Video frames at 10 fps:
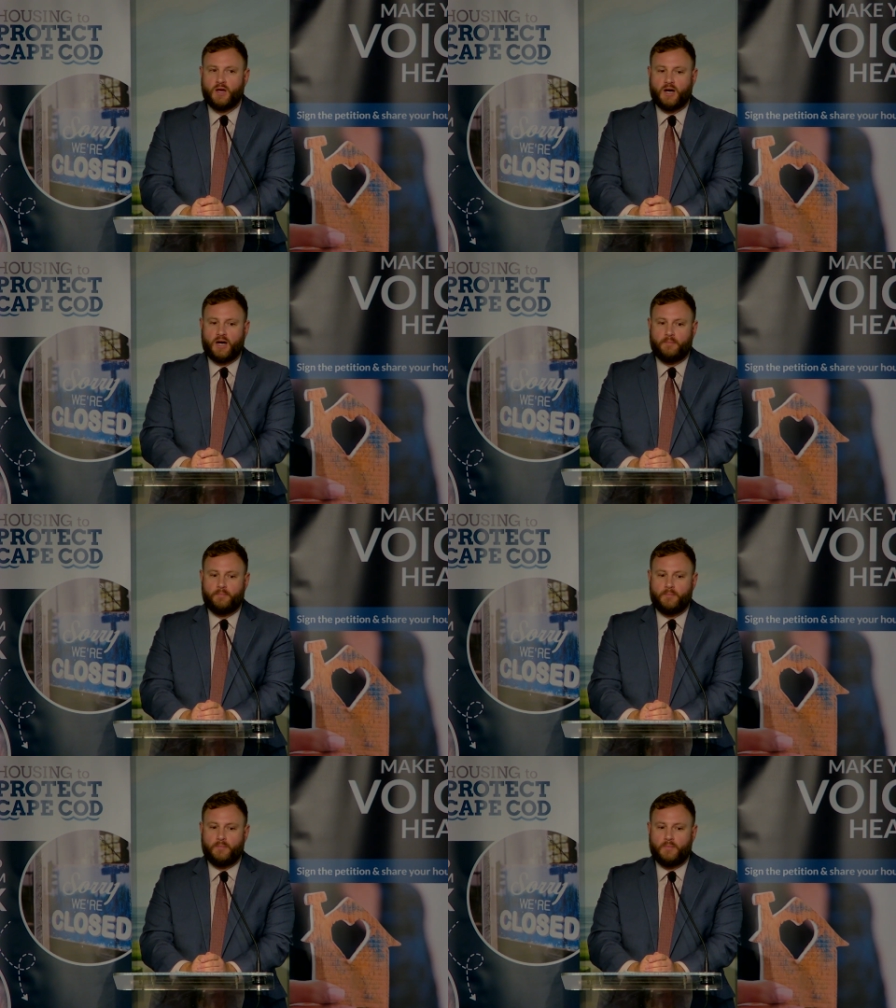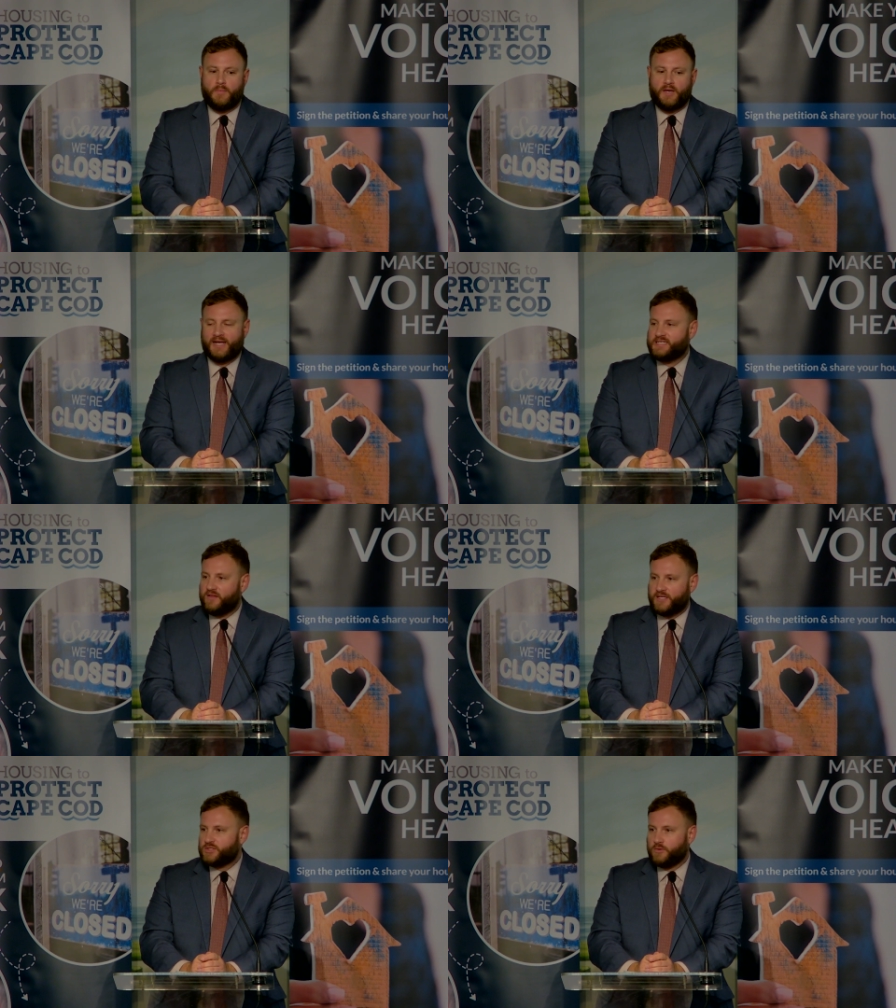And I tell
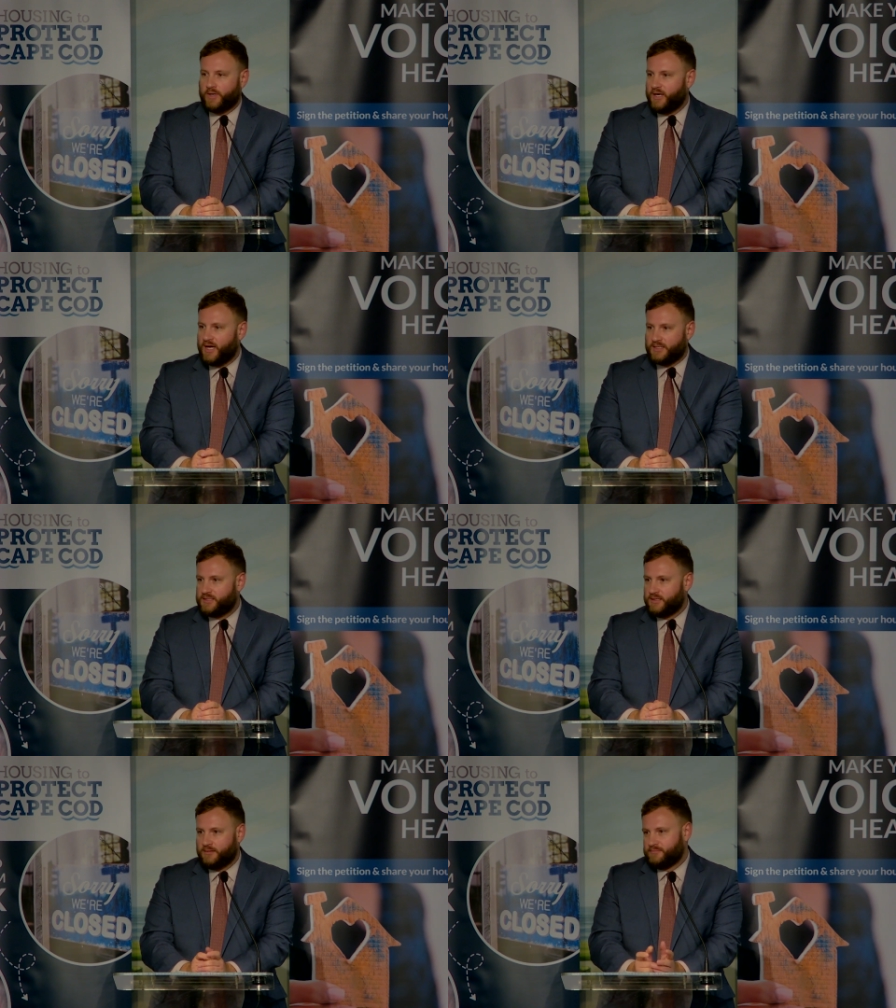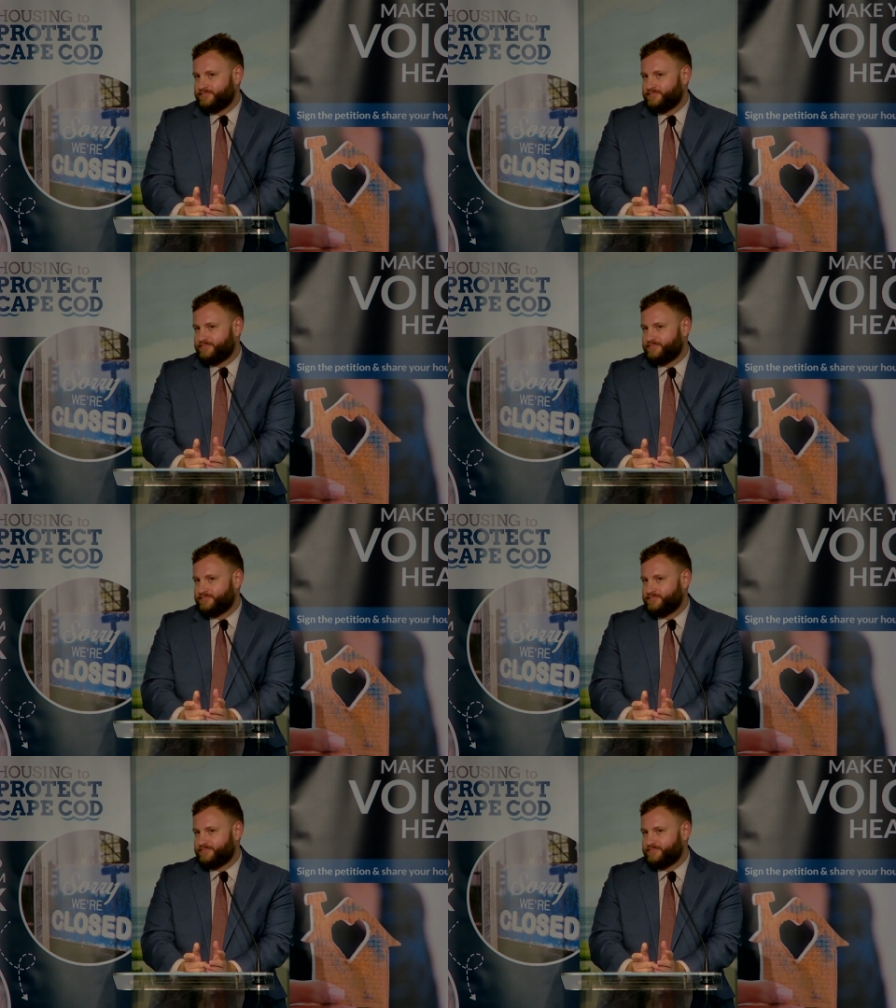that story not to,